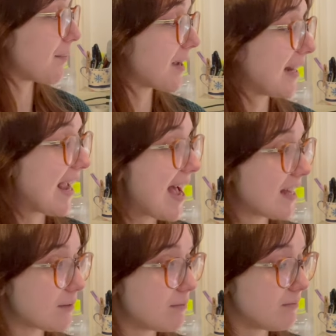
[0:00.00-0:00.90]
going to get
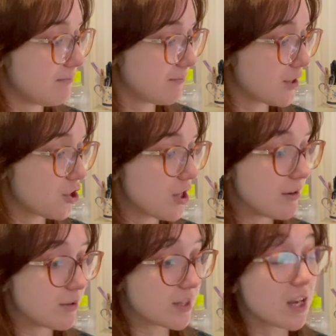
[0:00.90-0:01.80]
Adam to
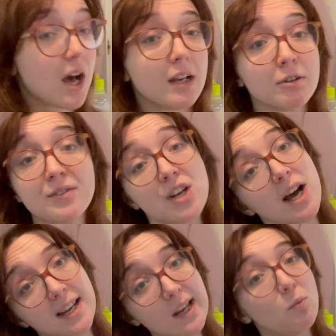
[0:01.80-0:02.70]
choose the colour of
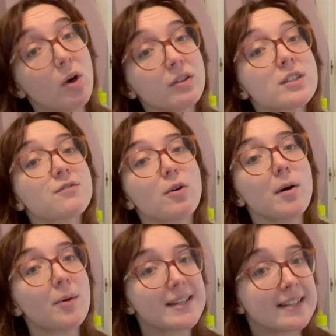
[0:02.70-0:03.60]
tie he wants from our
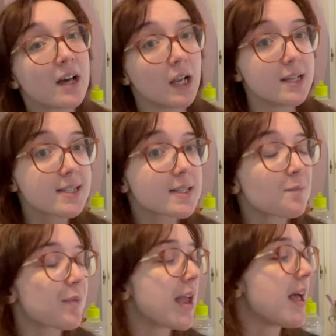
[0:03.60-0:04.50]
wedding colours.
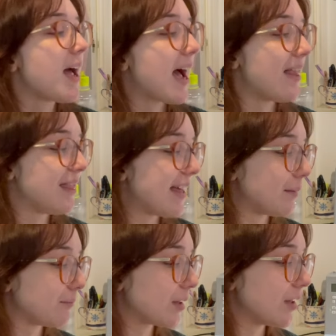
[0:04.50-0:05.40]
And then
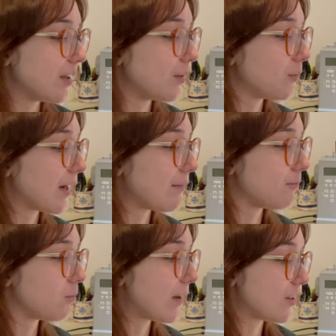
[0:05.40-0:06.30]
I'm going to, when I'm
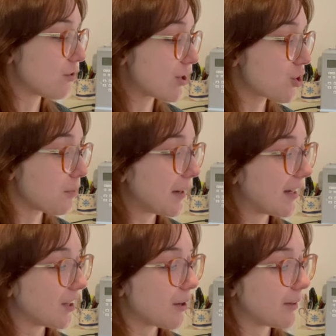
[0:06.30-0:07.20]
wedding dress shopping
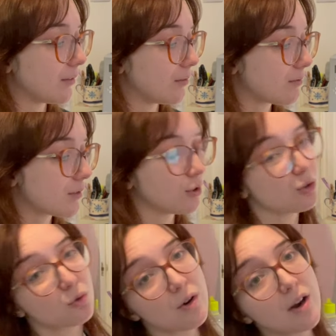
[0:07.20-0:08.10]
and going
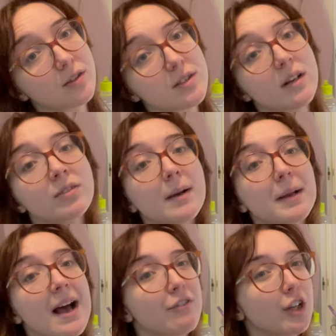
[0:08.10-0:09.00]
Goldhawk Road and stuff, I'm going
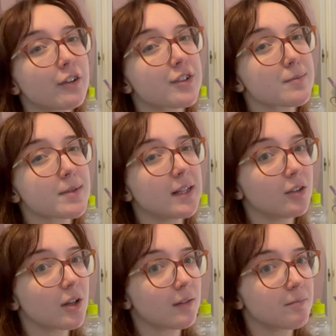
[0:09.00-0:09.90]
to have a look for some
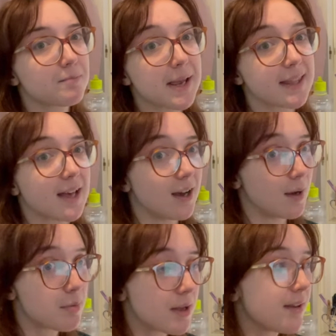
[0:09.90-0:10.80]
silk and pick that
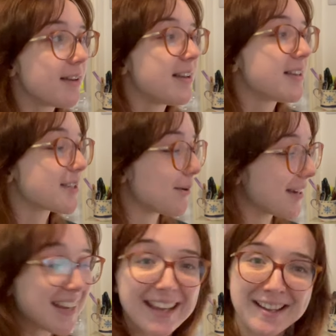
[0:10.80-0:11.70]
up so I
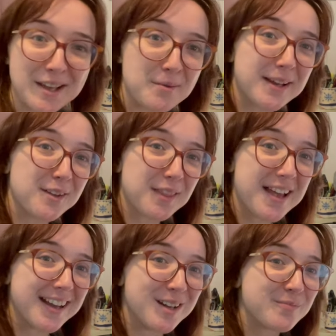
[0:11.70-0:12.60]
can get going on
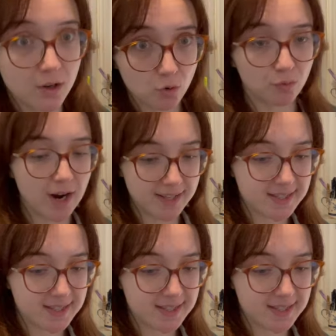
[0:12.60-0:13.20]
that. Right,